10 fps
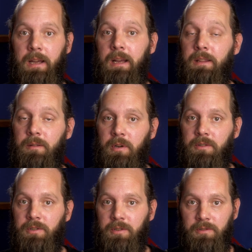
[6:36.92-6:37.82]
and the
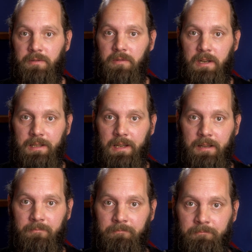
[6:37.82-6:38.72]
most user-friendly.
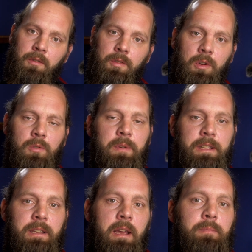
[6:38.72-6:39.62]
The
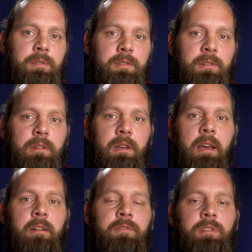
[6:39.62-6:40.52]
Lumix apps
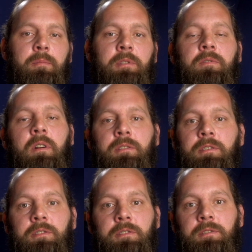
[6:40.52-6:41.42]
have some
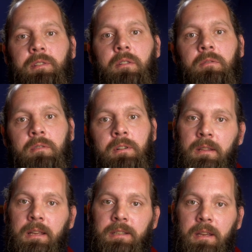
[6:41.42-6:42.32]
advantages though.
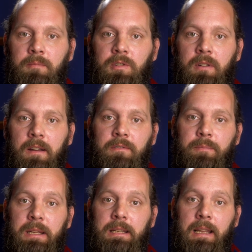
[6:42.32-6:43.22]
They seem to have a
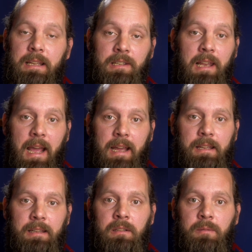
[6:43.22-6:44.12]
bit less
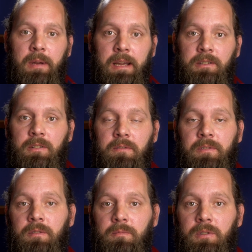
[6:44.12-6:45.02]
lag compared to the
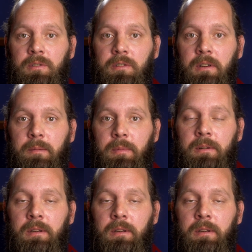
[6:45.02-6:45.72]
Field Monitor app,